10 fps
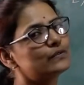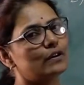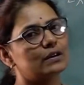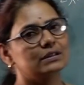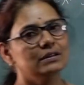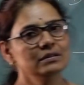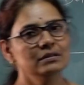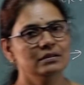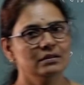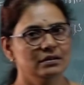for the
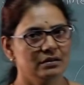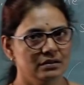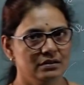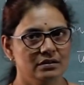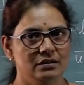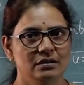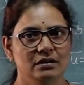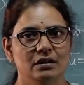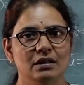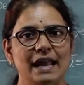
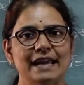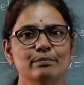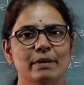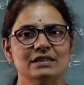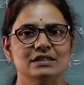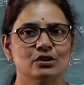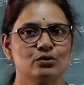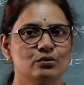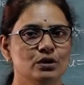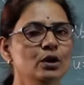line passing
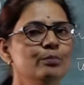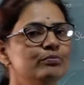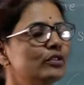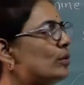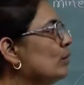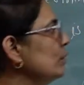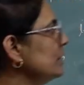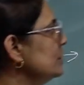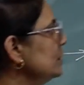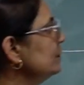through the
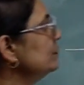origin.